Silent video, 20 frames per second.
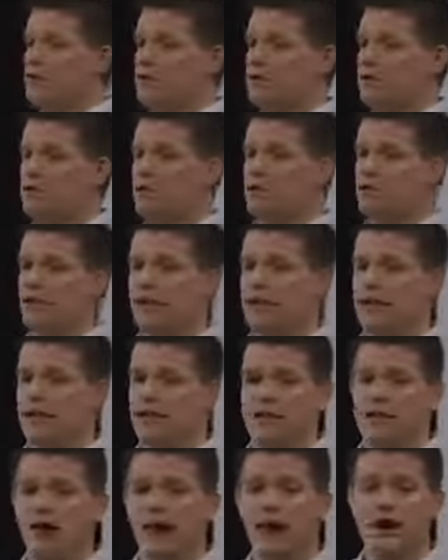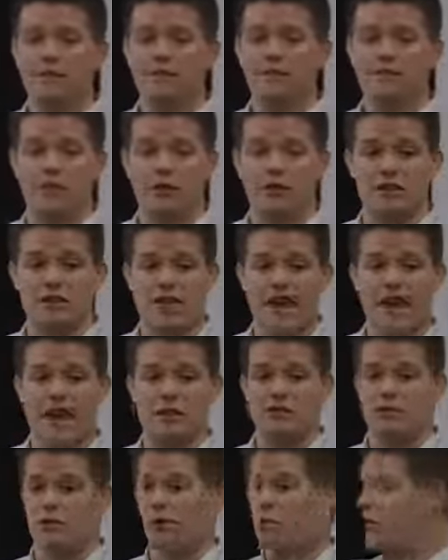I'm like the .com Secrets
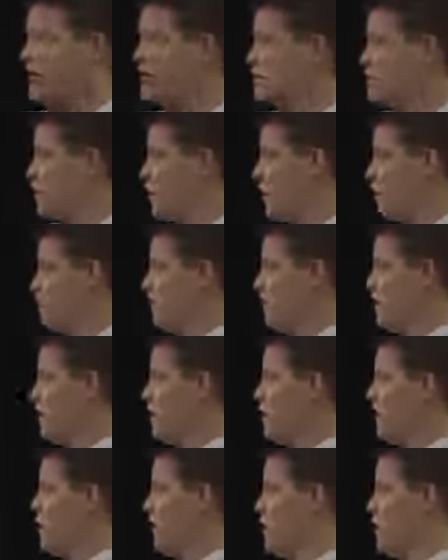Labs, when the way it's structured